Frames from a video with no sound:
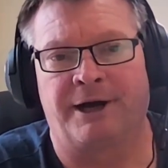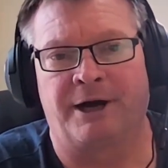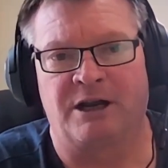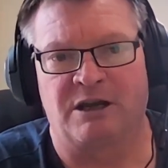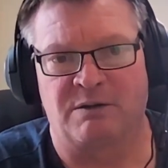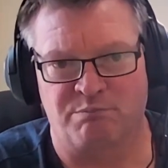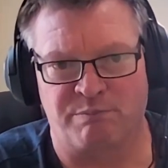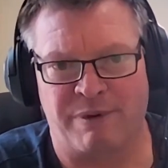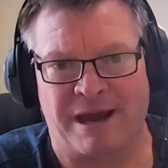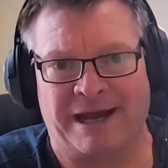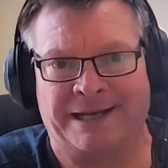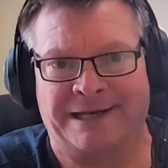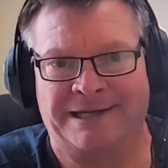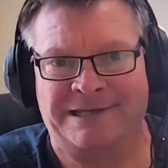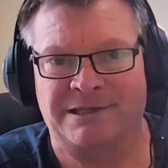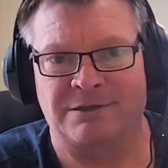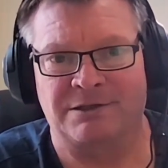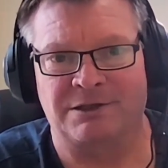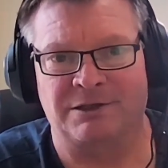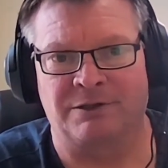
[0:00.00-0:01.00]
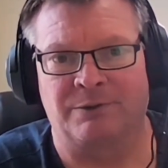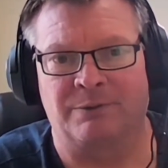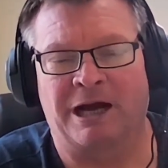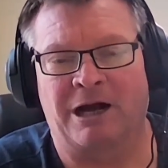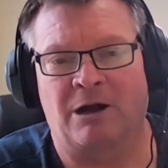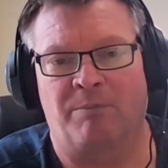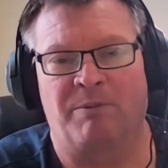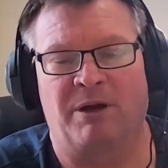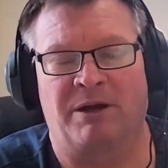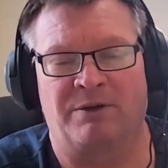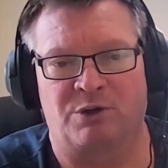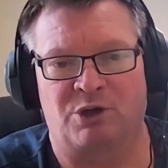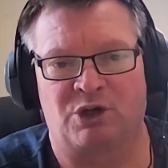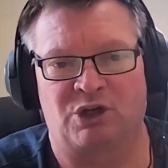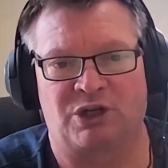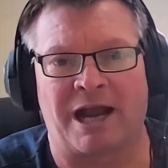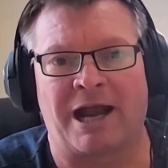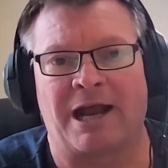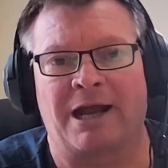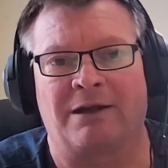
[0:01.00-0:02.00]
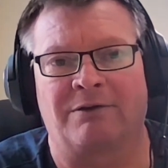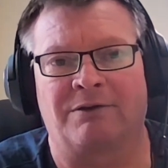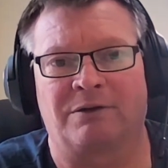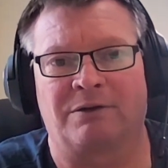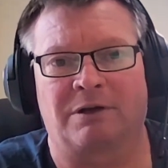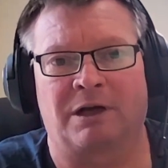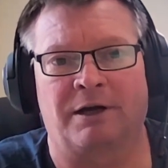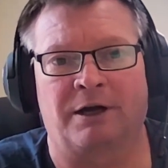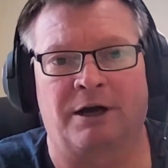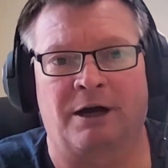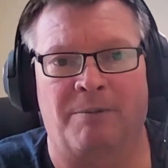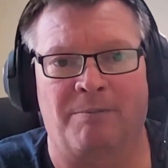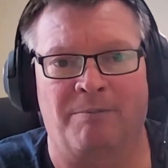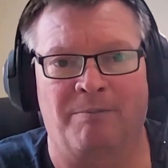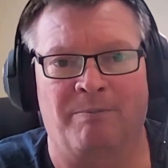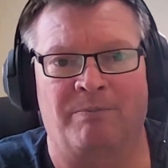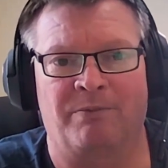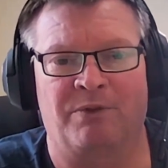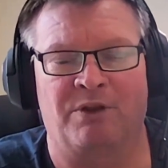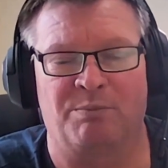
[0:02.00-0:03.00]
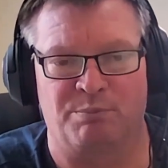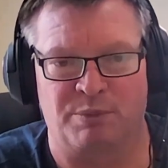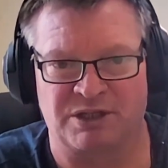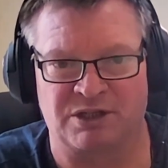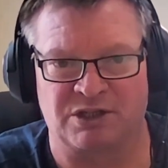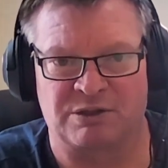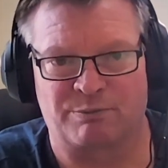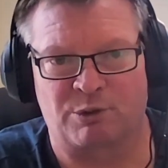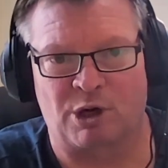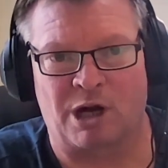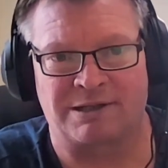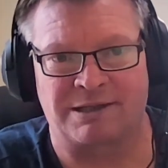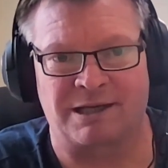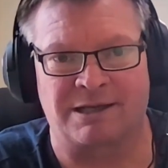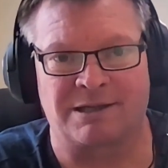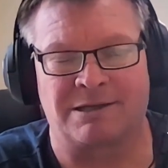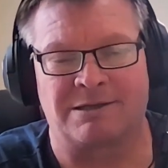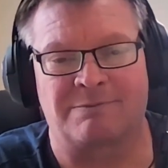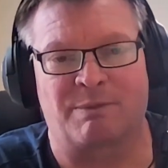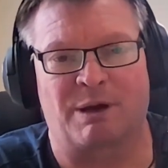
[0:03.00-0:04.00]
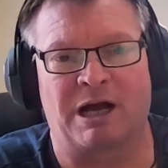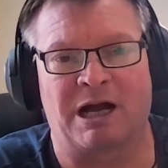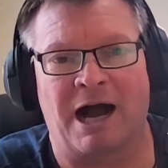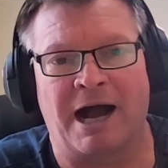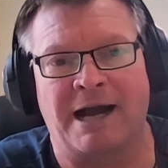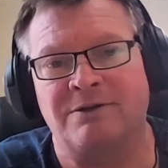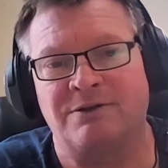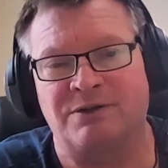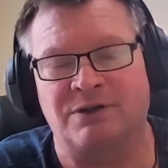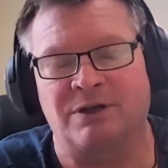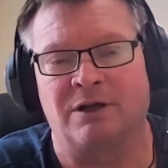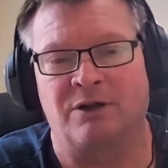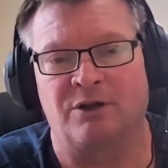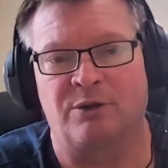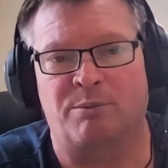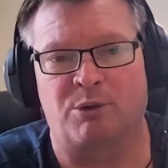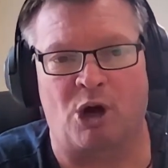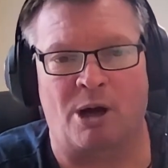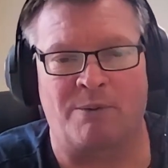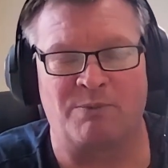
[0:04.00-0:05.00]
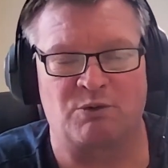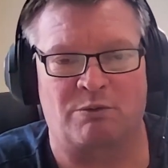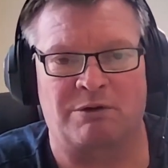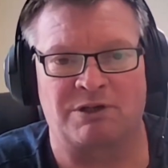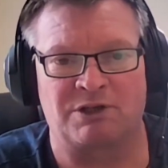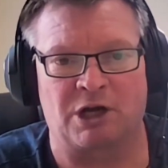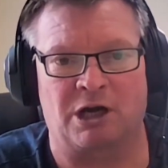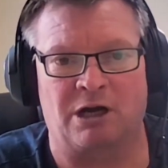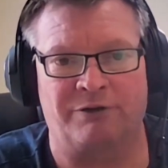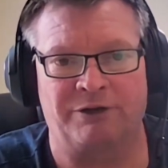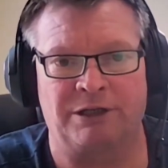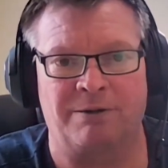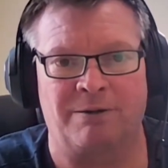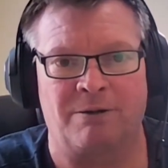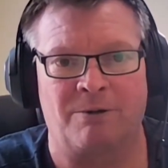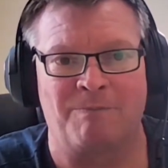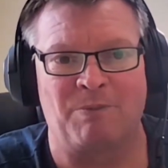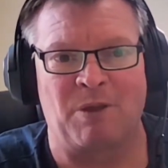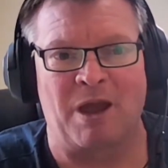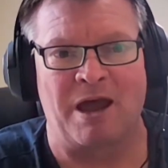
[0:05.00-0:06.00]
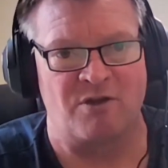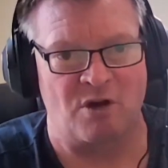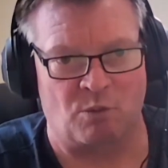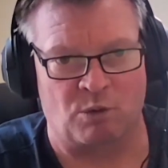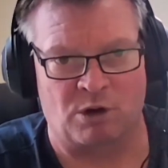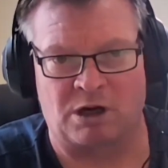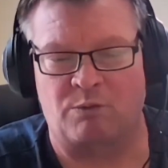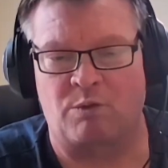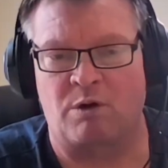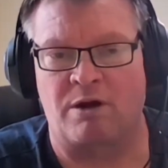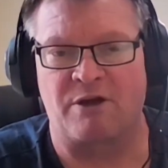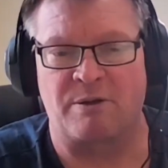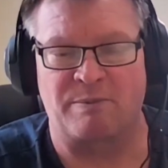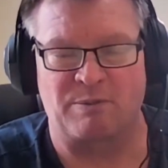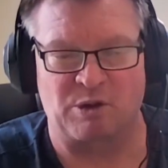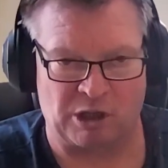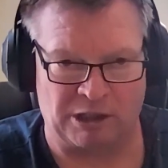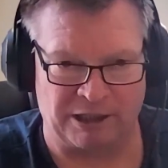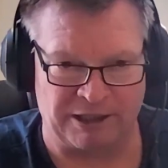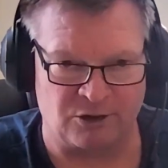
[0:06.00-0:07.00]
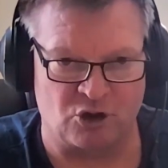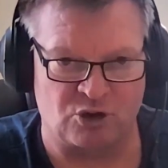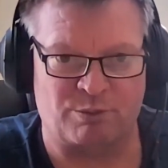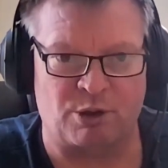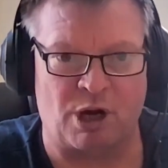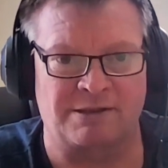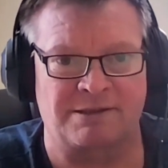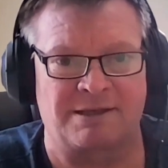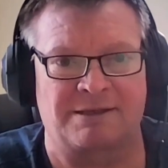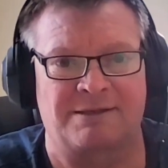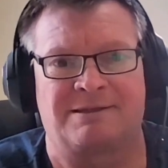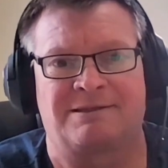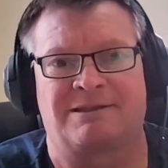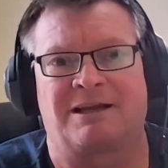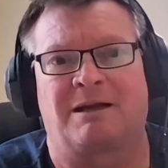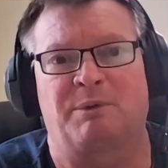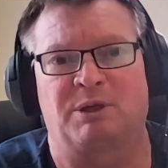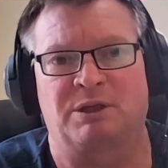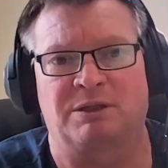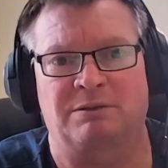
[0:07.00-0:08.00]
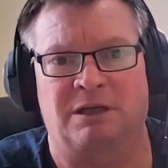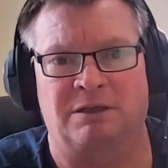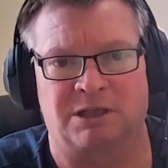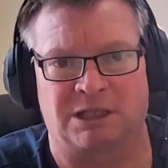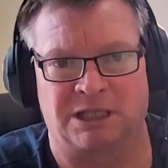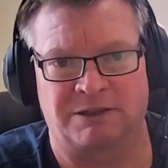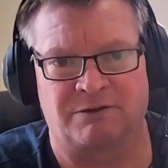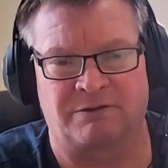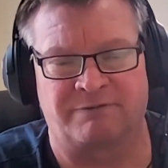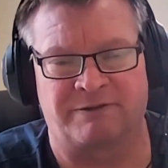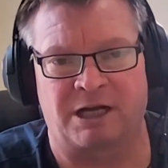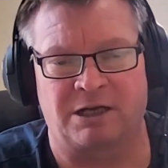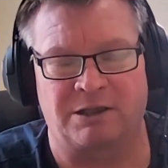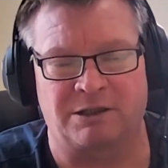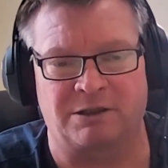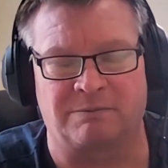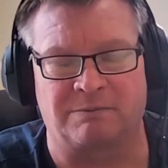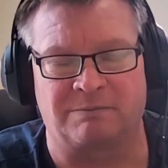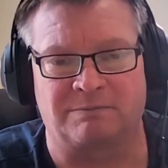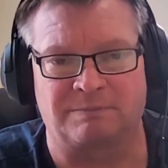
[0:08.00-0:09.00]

embedded to help understand the business processes behind the problems we were solving, and then work with them to clean those processes up and deliver value.